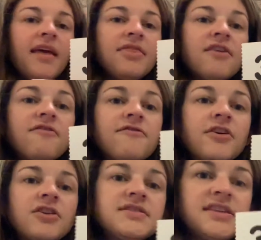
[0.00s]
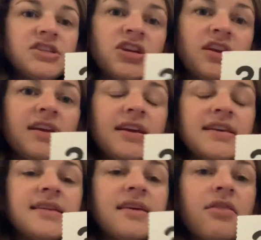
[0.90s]
the first digit
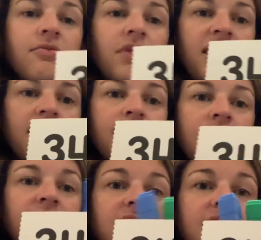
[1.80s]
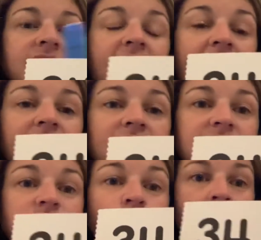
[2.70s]
is a 3. That
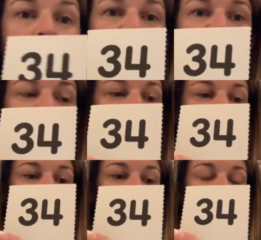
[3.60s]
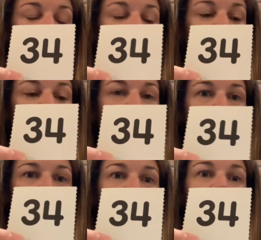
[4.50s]
is representing, that's
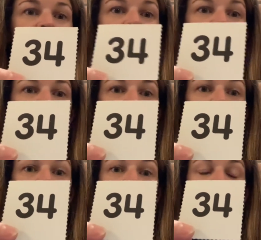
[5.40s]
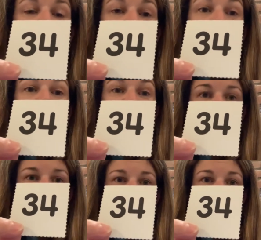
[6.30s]
showing these 3
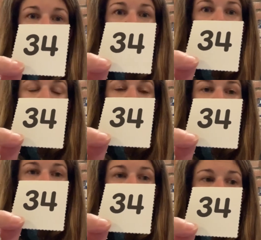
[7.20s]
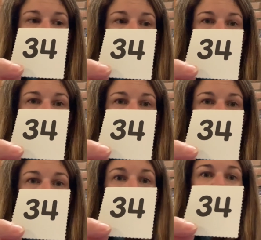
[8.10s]
tens that are inside that number.
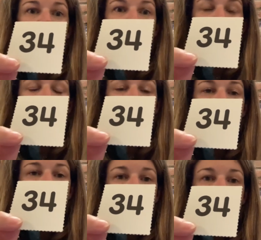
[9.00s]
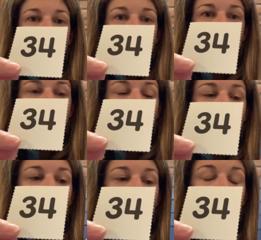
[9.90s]
Inside the number 34
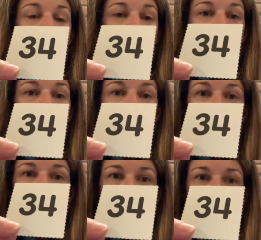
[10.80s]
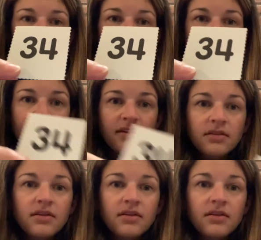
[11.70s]
are 3 groups of 10,